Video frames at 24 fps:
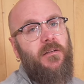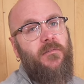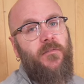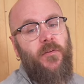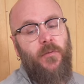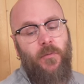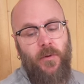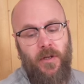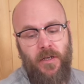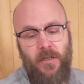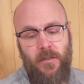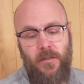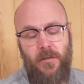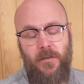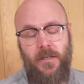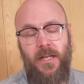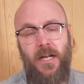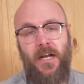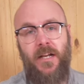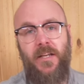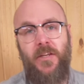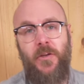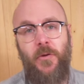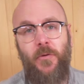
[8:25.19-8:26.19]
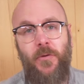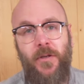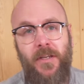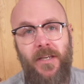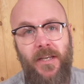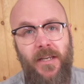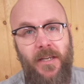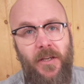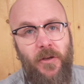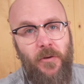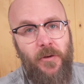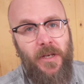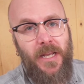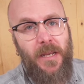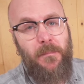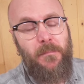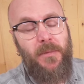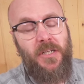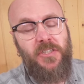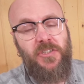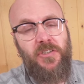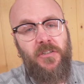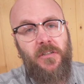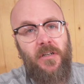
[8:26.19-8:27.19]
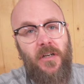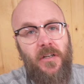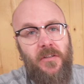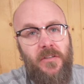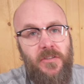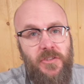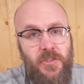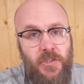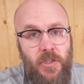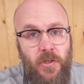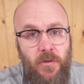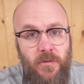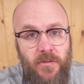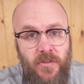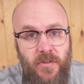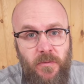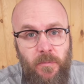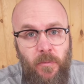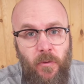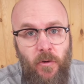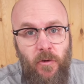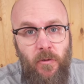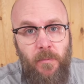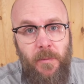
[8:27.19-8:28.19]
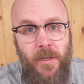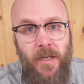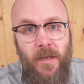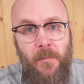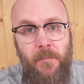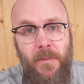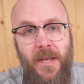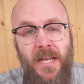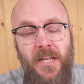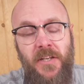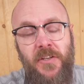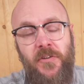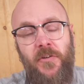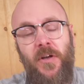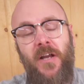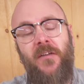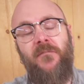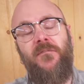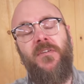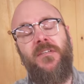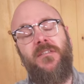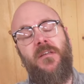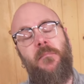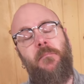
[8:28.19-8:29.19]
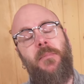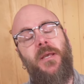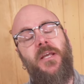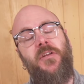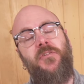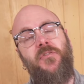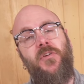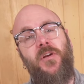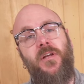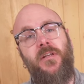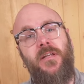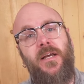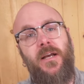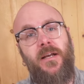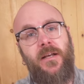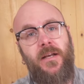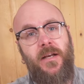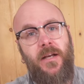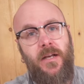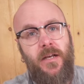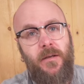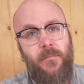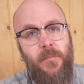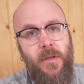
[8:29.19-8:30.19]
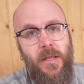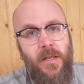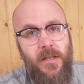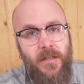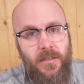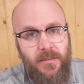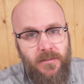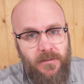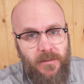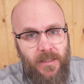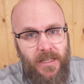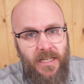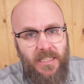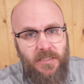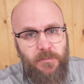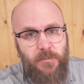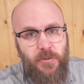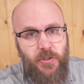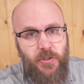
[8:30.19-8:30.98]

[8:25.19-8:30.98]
If you want to learn how you can get your name mentioned on the show and support me on Patreon, visit patreon.com slash